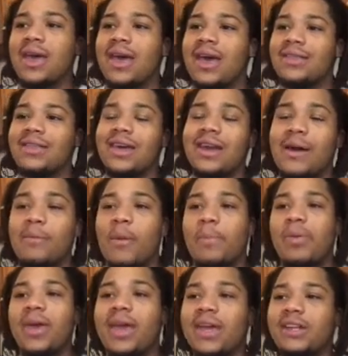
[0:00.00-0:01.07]
And then I'm going
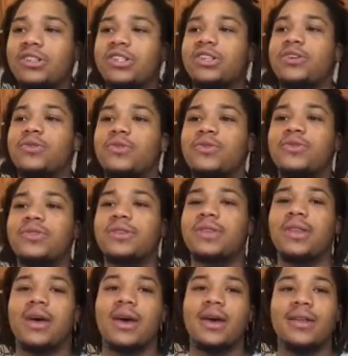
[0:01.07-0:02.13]
to pick and choose
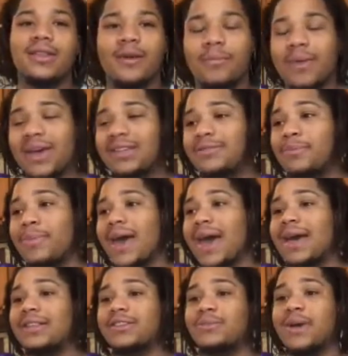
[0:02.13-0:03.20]
the best
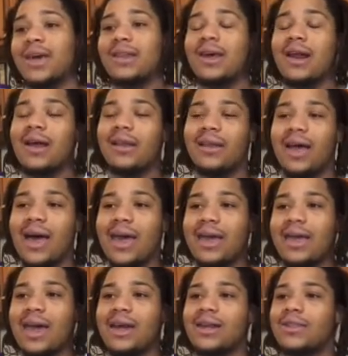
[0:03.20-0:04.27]
bats, man, that I
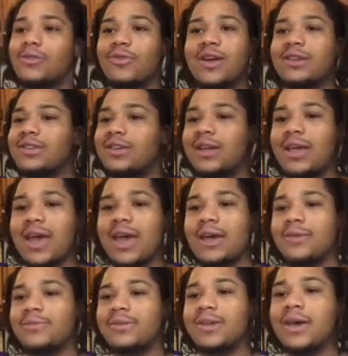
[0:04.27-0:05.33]
like out of the rest of the
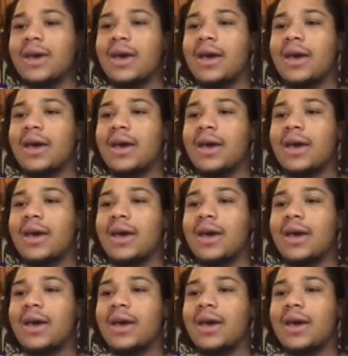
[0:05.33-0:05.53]
games.